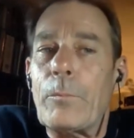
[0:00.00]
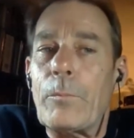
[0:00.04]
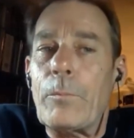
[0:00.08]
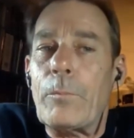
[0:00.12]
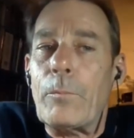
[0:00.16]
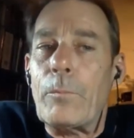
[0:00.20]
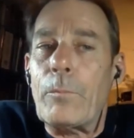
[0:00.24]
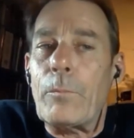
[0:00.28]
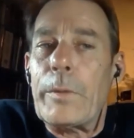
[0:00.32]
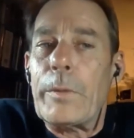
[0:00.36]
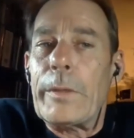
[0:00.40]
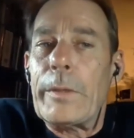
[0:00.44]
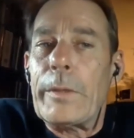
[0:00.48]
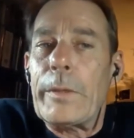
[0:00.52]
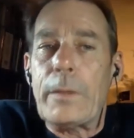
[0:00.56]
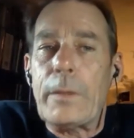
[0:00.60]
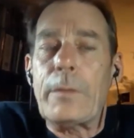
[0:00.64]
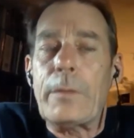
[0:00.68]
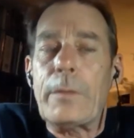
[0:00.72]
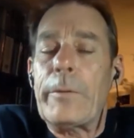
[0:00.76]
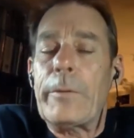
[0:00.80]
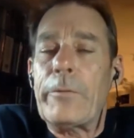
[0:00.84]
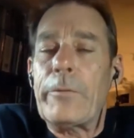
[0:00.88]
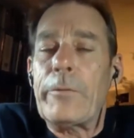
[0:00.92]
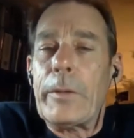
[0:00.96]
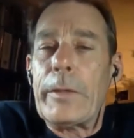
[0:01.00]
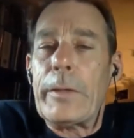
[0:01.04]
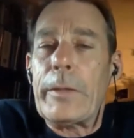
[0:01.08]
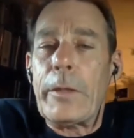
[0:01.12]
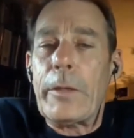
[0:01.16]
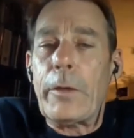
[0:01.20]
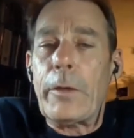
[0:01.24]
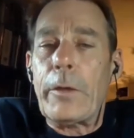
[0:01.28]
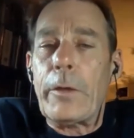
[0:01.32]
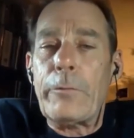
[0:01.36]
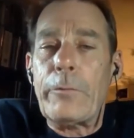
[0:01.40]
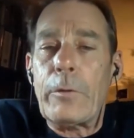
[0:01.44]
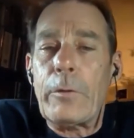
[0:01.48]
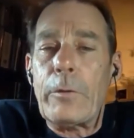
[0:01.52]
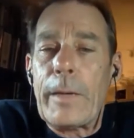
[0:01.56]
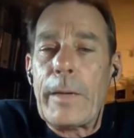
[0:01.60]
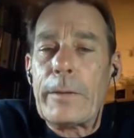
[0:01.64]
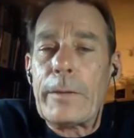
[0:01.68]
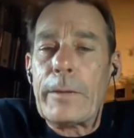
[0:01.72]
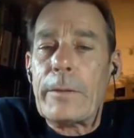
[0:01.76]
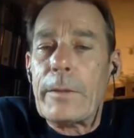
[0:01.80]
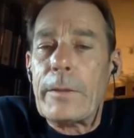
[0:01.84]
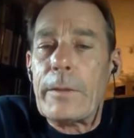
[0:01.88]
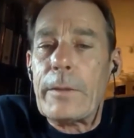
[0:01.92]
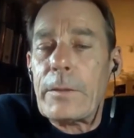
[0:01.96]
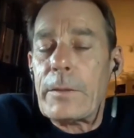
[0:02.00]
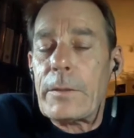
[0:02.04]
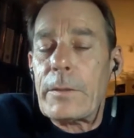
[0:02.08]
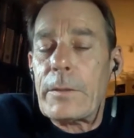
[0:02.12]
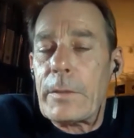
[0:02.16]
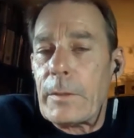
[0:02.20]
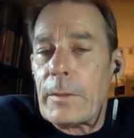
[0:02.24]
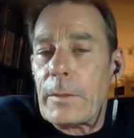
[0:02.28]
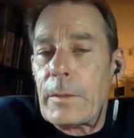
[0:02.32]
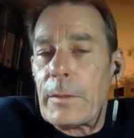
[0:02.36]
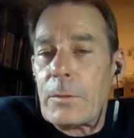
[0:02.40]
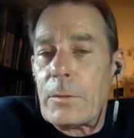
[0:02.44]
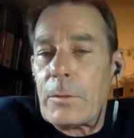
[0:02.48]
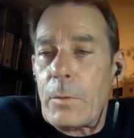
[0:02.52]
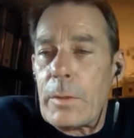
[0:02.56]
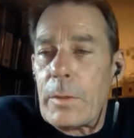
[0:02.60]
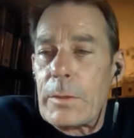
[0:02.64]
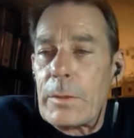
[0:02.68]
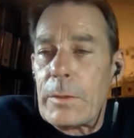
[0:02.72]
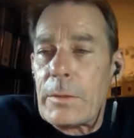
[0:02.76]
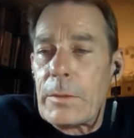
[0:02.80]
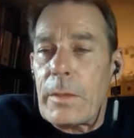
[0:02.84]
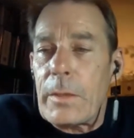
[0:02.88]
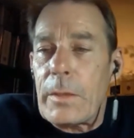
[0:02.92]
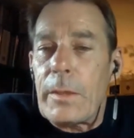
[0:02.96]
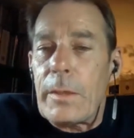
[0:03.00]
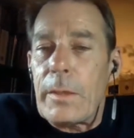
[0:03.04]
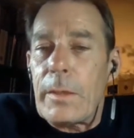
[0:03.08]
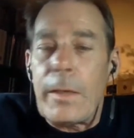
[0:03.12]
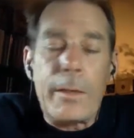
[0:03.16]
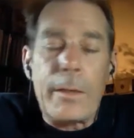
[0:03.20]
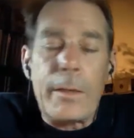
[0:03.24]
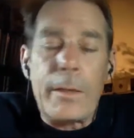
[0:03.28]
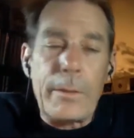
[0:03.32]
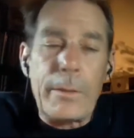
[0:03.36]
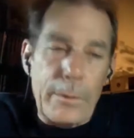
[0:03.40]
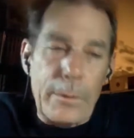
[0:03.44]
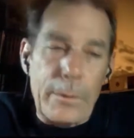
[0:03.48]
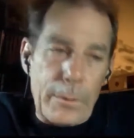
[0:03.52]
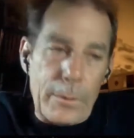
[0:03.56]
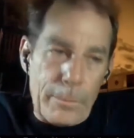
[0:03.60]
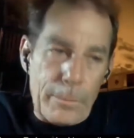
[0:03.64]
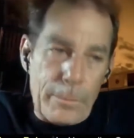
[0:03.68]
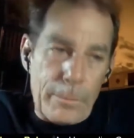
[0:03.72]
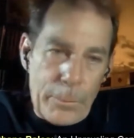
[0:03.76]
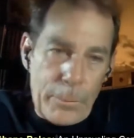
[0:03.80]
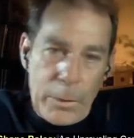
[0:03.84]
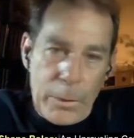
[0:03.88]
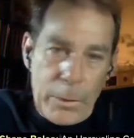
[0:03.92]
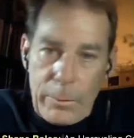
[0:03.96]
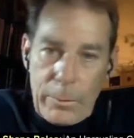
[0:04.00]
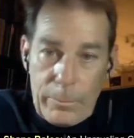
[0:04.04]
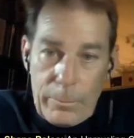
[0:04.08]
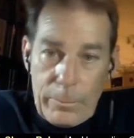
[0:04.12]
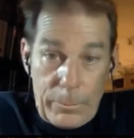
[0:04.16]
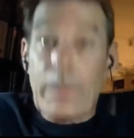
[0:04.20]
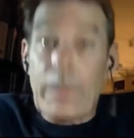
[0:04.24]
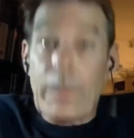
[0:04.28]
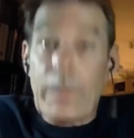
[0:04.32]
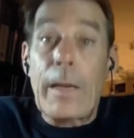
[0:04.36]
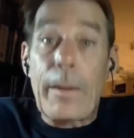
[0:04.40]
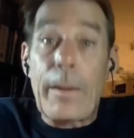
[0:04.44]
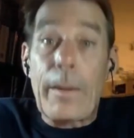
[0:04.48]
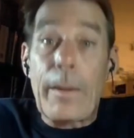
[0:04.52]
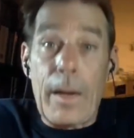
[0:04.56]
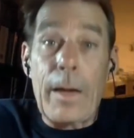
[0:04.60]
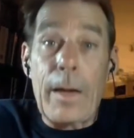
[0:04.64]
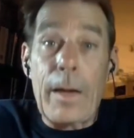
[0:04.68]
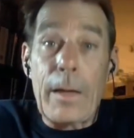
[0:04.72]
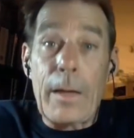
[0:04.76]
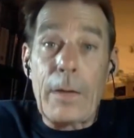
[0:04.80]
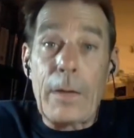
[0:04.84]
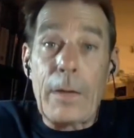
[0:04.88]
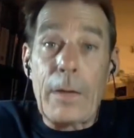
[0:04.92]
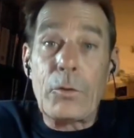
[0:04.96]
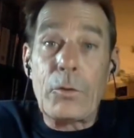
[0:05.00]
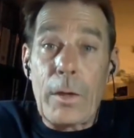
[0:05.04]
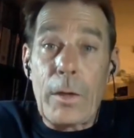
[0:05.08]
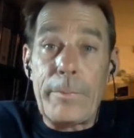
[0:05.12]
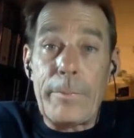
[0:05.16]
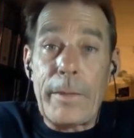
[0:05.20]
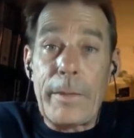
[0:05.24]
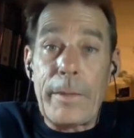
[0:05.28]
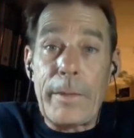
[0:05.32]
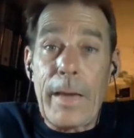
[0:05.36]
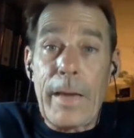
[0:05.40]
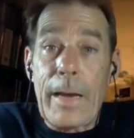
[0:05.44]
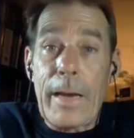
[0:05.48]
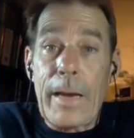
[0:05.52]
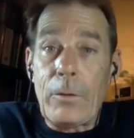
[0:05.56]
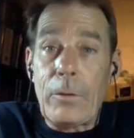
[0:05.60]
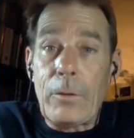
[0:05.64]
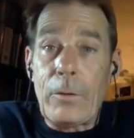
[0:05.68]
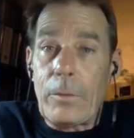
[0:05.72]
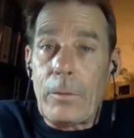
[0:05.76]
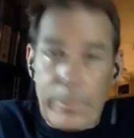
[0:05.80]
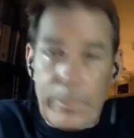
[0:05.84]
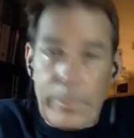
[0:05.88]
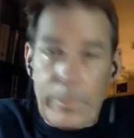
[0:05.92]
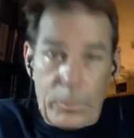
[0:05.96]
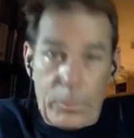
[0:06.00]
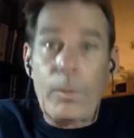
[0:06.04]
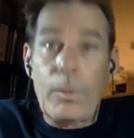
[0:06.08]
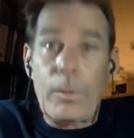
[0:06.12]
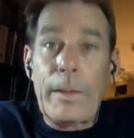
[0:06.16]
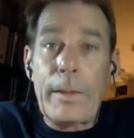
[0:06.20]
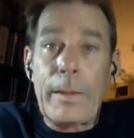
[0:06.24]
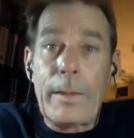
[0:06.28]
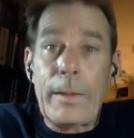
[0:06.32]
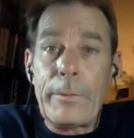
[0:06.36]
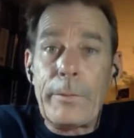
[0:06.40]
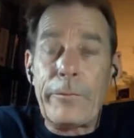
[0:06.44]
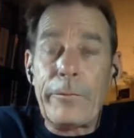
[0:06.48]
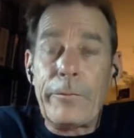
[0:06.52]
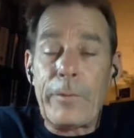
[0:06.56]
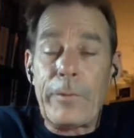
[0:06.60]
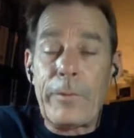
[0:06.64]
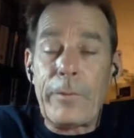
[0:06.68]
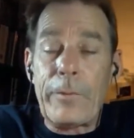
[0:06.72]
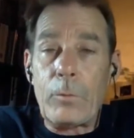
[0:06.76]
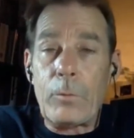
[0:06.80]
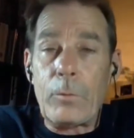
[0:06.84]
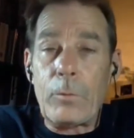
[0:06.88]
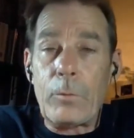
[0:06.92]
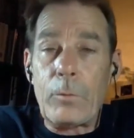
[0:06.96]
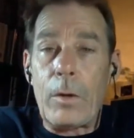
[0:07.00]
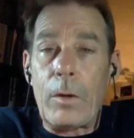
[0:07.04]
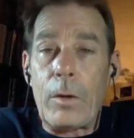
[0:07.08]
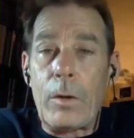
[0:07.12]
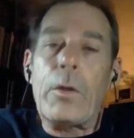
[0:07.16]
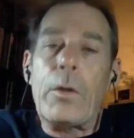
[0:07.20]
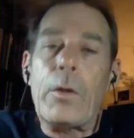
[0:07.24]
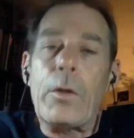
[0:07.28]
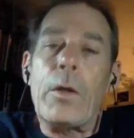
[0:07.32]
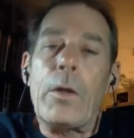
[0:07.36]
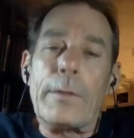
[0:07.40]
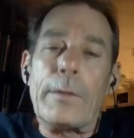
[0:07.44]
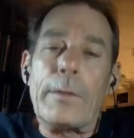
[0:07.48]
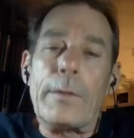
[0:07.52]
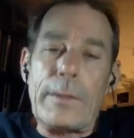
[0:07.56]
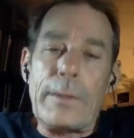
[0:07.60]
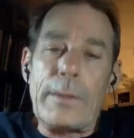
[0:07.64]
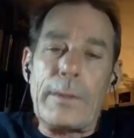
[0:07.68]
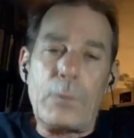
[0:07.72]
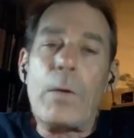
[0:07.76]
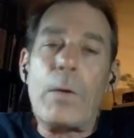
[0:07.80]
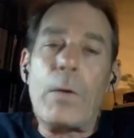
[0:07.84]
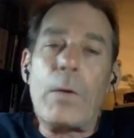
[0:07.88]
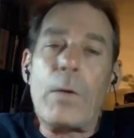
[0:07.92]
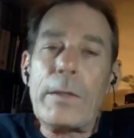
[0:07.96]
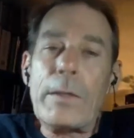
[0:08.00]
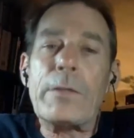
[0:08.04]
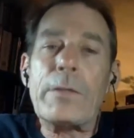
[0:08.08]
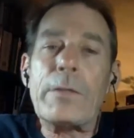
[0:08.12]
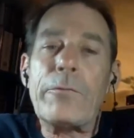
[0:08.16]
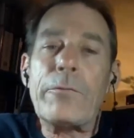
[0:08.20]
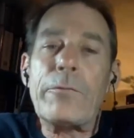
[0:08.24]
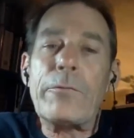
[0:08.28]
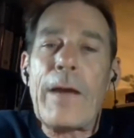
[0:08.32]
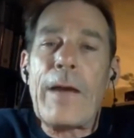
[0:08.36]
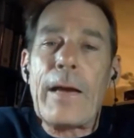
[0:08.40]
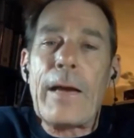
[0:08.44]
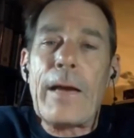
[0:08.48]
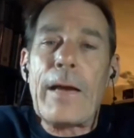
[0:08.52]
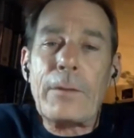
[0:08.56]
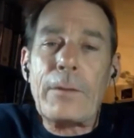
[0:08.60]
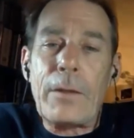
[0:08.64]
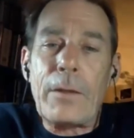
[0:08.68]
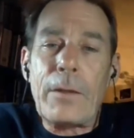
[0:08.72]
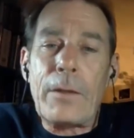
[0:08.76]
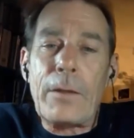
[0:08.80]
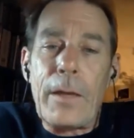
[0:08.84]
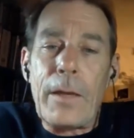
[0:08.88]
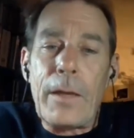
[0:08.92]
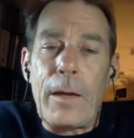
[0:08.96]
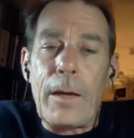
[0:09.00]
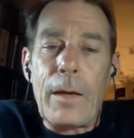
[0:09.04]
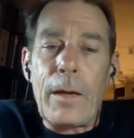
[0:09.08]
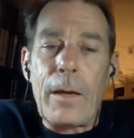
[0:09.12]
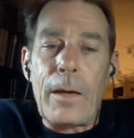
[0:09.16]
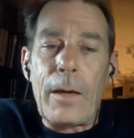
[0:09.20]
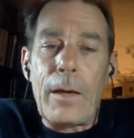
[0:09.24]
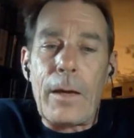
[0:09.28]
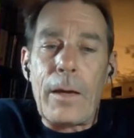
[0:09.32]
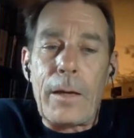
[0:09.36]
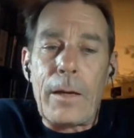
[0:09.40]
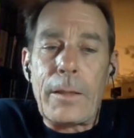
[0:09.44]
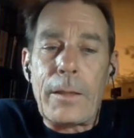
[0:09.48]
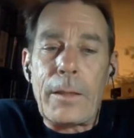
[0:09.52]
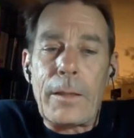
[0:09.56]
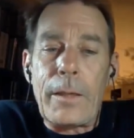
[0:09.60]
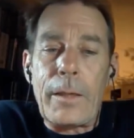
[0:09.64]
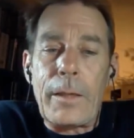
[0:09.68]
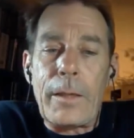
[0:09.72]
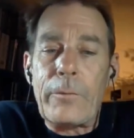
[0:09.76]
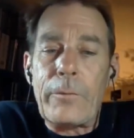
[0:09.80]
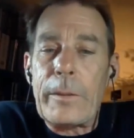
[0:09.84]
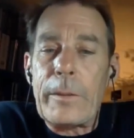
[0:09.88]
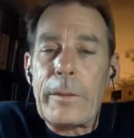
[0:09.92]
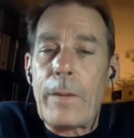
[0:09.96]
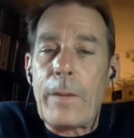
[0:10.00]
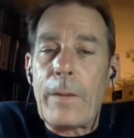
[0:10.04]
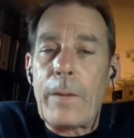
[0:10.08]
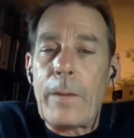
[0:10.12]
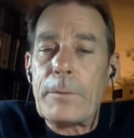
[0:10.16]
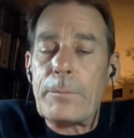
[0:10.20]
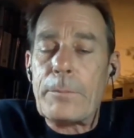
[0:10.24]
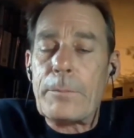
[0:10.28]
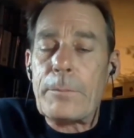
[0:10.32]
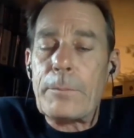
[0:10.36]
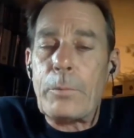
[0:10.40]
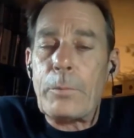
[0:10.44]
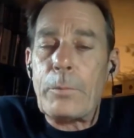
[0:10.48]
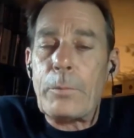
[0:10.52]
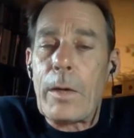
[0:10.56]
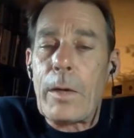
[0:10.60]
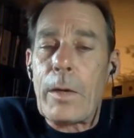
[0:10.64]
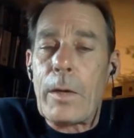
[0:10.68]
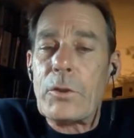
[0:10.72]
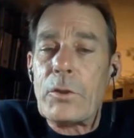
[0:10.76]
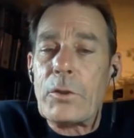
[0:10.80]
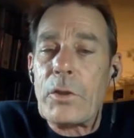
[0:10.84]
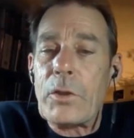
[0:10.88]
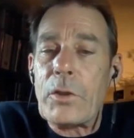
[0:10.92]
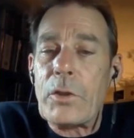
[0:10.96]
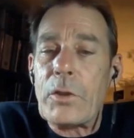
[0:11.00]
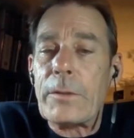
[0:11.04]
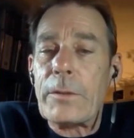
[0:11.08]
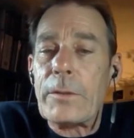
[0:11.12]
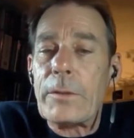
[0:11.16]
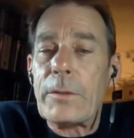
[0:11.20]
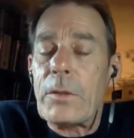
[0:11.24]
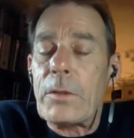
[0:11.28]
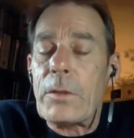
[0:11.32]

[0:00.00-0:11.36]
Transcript: we needed to be very careful about this, that this was, and you know, let, I, I try and be accurate, but correct me if I'm wrong, that this was in fact a, a government ops project